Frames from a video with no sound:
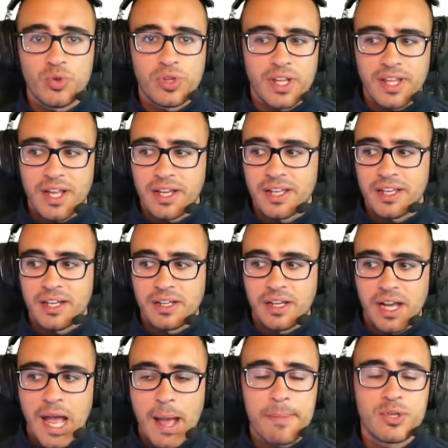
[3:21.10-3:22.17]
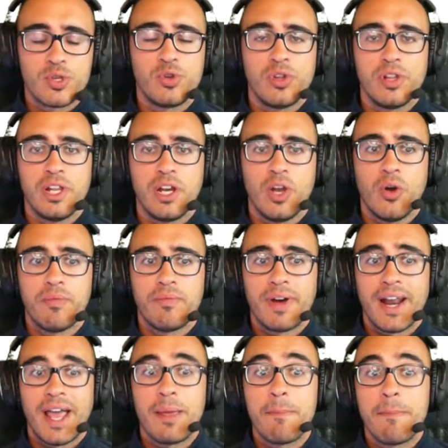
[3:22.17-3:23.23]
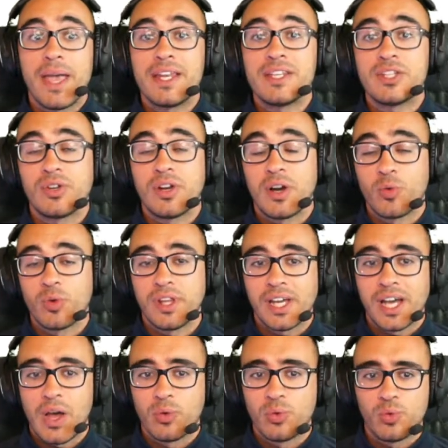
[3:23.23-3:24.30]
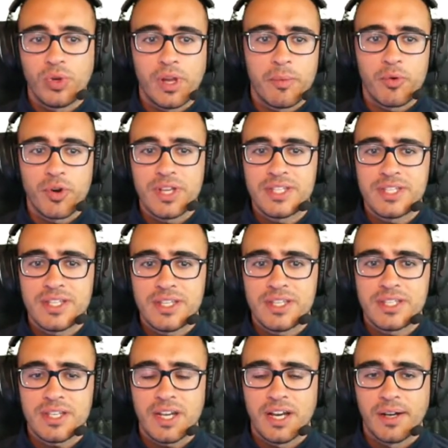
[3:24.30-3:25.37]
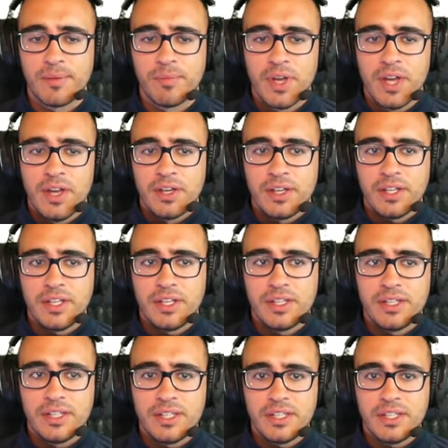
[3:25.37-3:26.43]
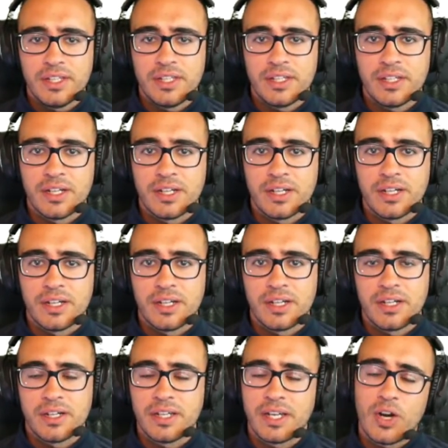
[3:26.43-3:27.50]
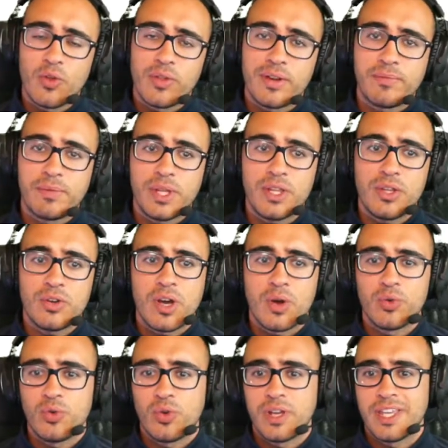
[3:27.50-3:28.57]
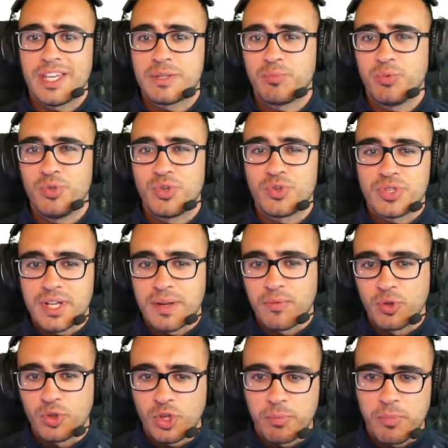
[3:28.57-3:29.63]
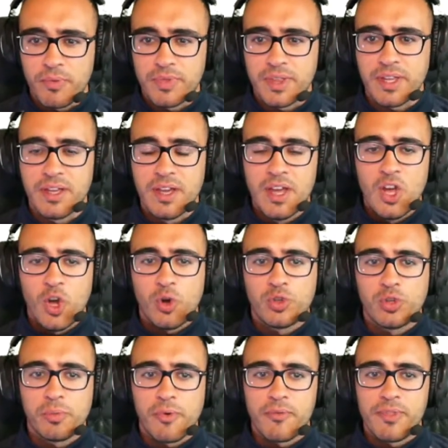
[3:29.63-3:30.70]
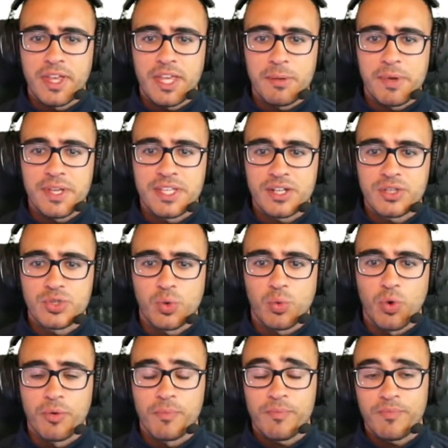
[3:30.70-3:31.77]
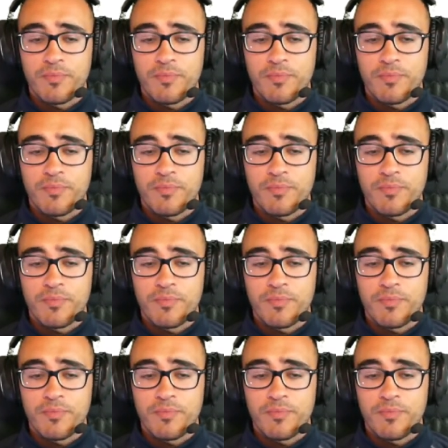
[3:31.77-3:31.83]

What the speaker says: that I absolutely love, and I mentioned already how to leverage this in another video, how you can just put yourself on top of the image and so on.